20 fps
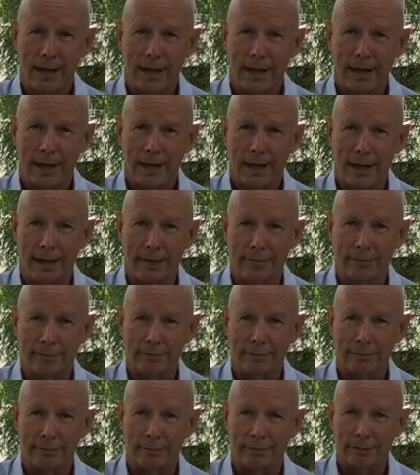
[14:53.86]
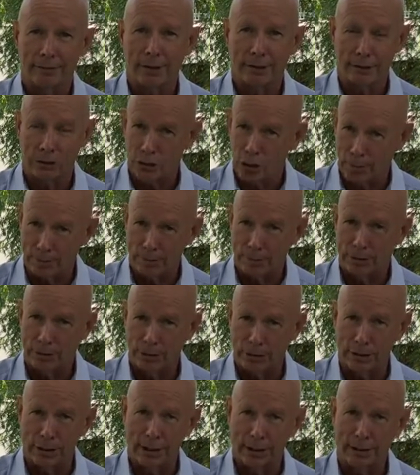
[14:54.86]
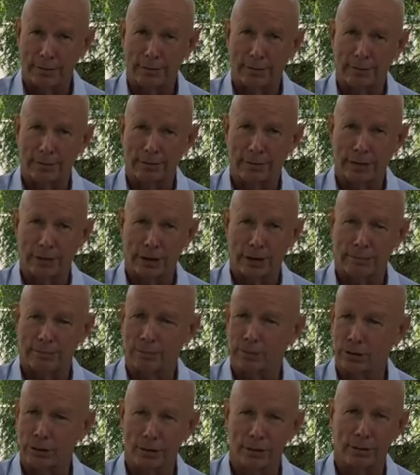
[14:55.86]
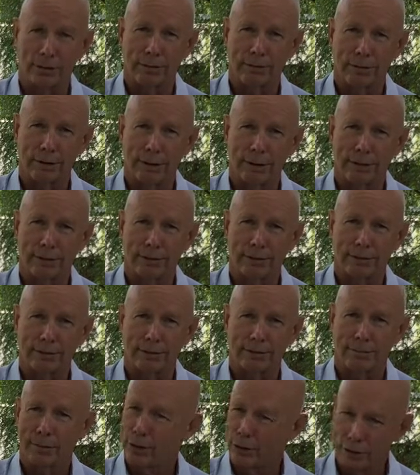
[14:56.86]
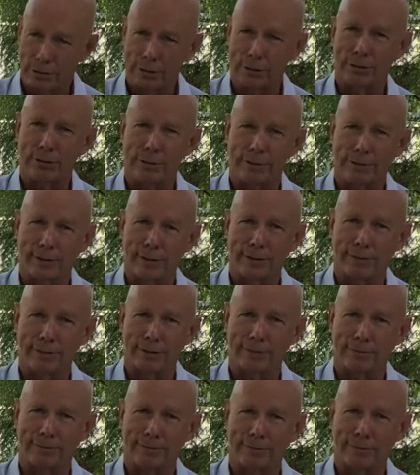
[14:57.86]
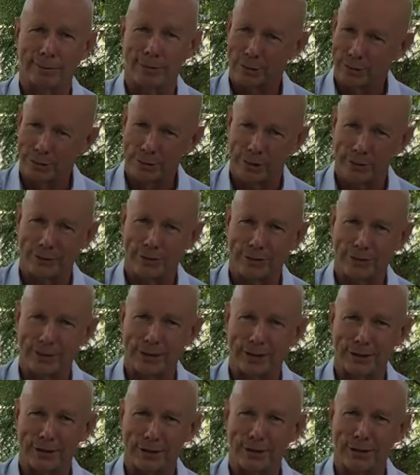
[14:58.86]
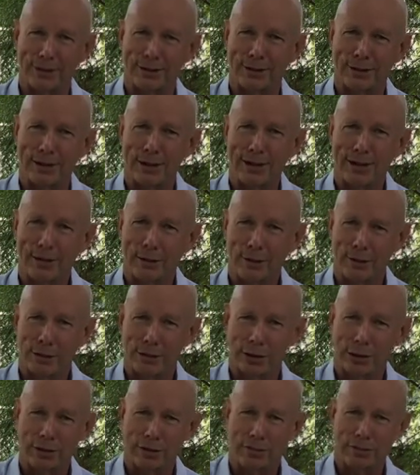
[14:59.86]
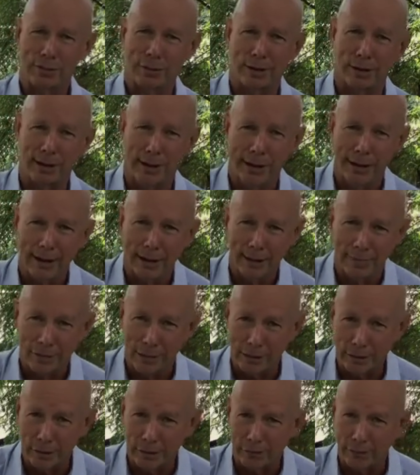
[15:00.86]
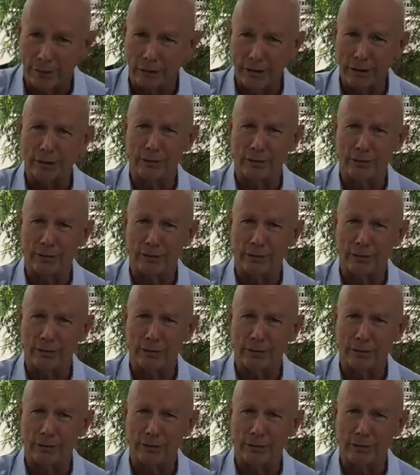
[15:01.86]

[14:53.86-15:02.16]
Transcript: I stop and see anyone who's out beside the road. By geez, I've had some good conversations. Also gives me a fairly good feel